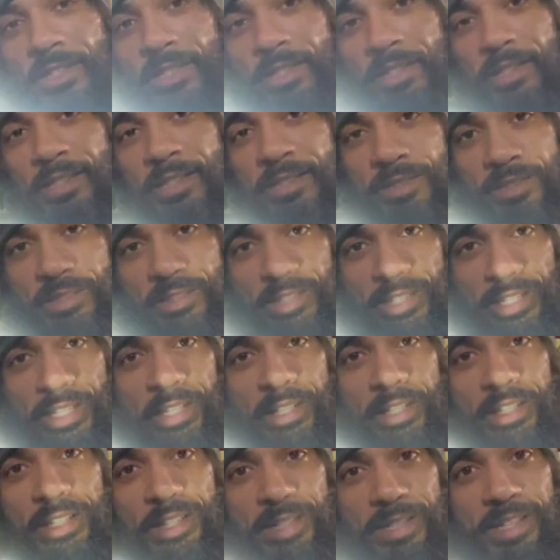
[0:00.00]
this is
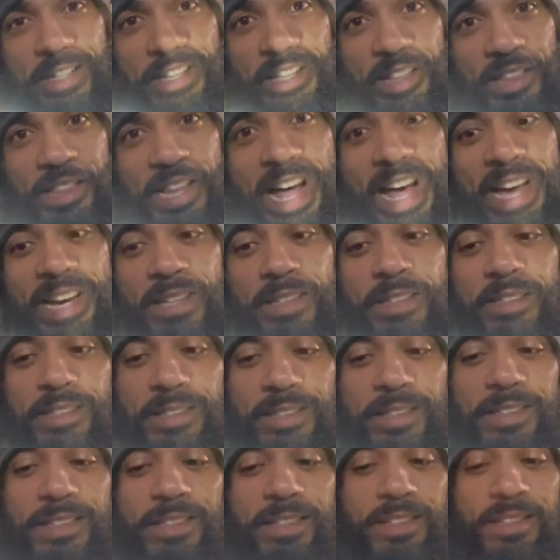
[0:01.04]
the
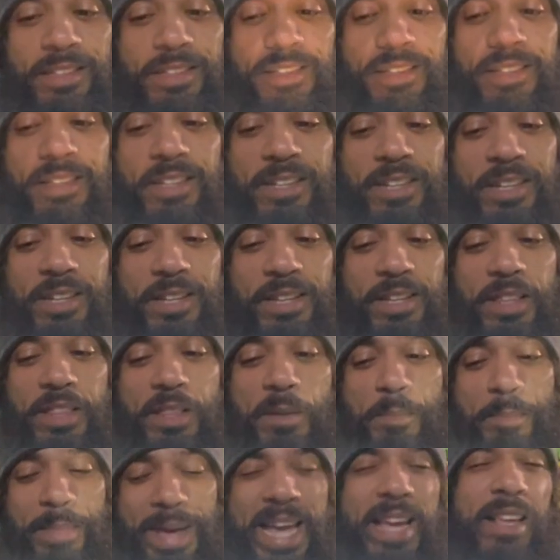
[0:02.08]
light,
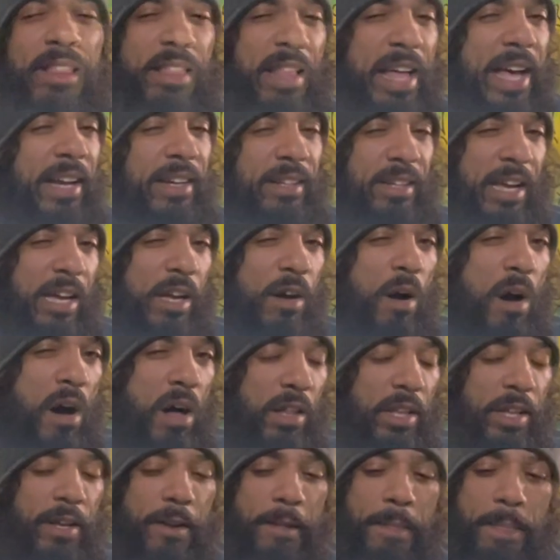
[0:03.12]
main light I
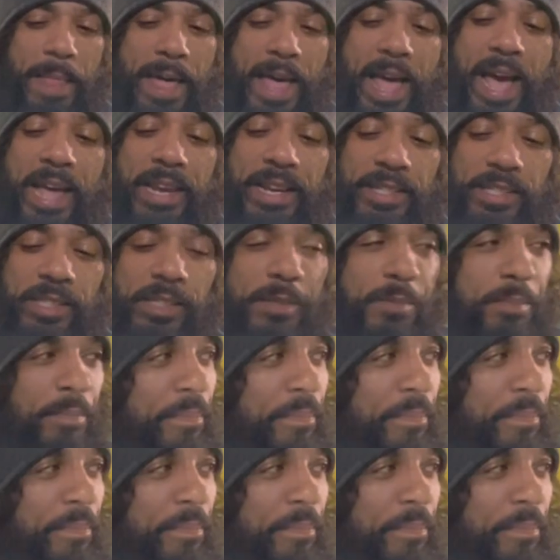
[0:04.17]
call it, and it's